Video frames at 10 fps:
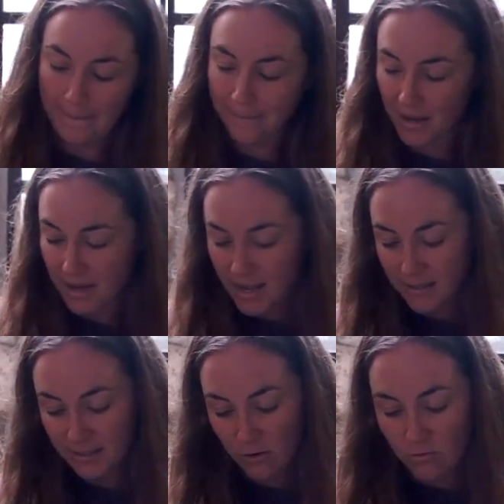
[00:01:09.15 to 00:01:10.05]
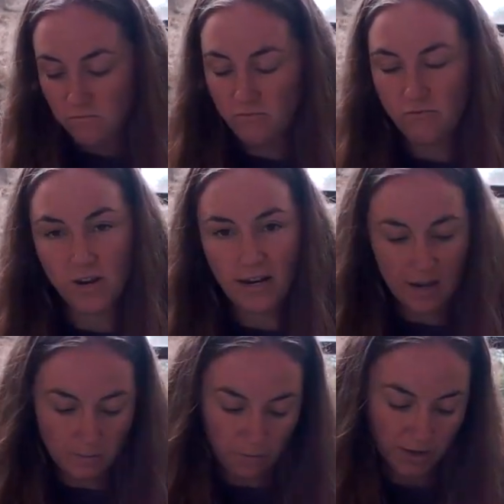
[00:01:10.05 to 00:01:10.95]
but it is really
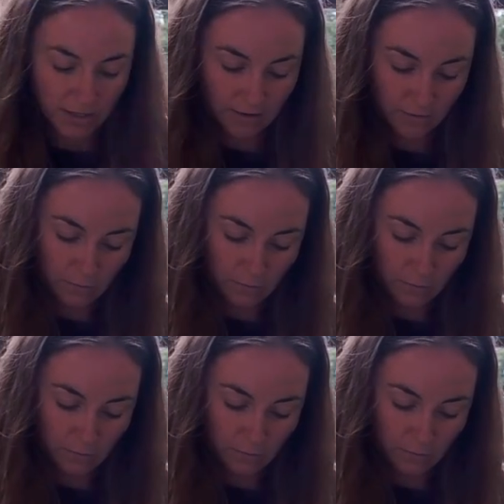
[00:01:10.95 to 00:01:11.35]
impressive